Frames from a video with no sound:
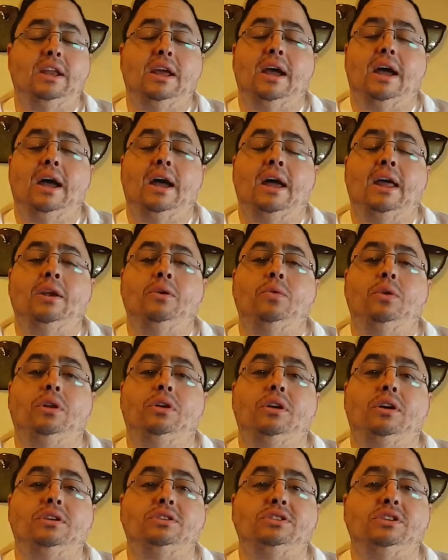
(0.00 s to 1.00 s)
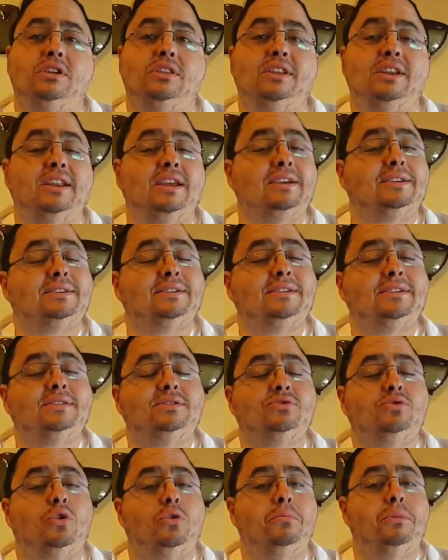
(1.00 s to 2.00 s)
and we'll catch you on the next
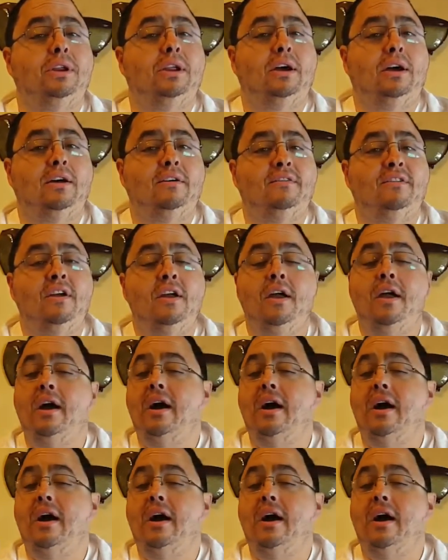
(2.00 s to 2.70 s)
installment of